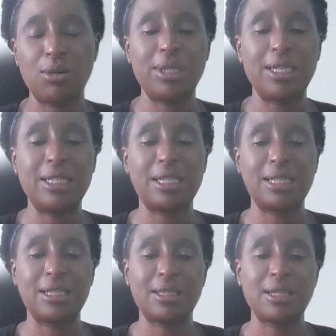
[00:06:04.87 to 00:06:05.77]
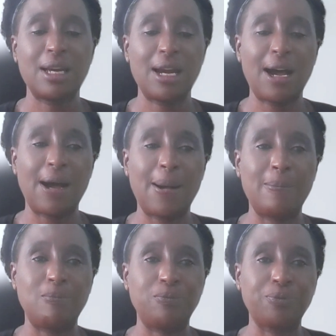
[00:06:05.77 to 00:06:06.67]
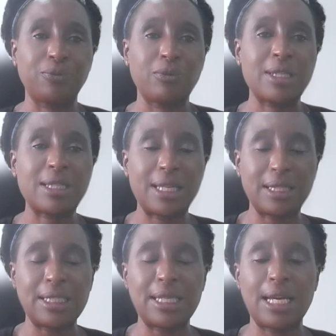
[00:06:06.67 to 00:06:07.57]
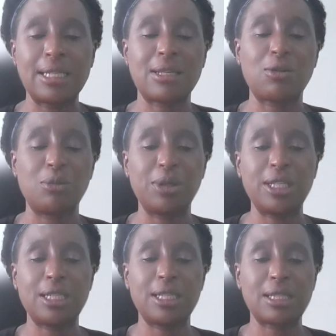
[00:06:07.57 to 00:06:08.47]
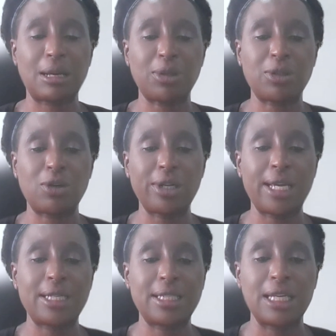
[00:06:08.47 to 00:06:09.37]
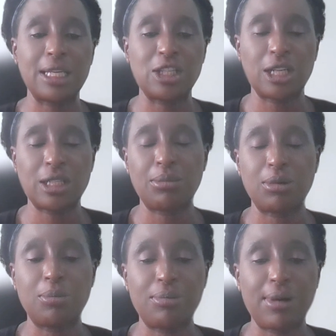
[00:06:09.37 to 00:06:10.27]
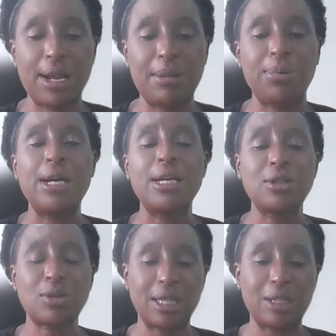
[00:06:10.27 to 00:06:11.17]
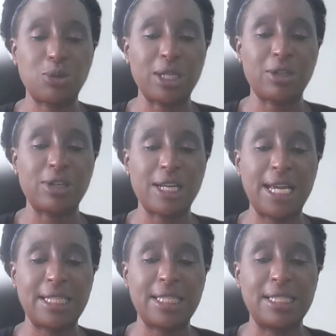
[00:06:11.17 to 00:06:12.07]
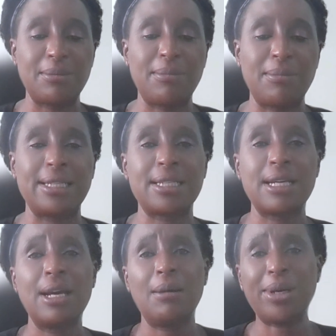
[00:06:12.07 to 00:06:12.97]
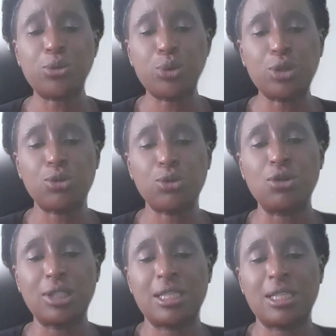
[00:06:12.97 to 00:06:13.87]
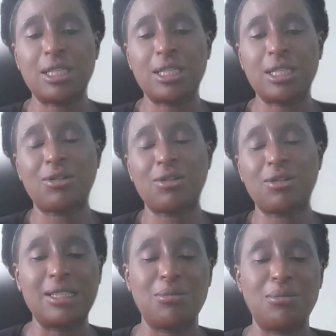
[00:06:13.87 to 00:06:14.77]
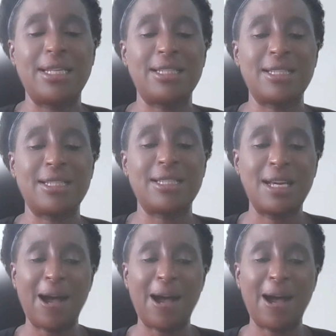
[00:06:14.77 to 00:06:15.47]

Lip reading: communities, sensitize the communities about long-acting injectable PrEP so that we create demand. But we should not just create demand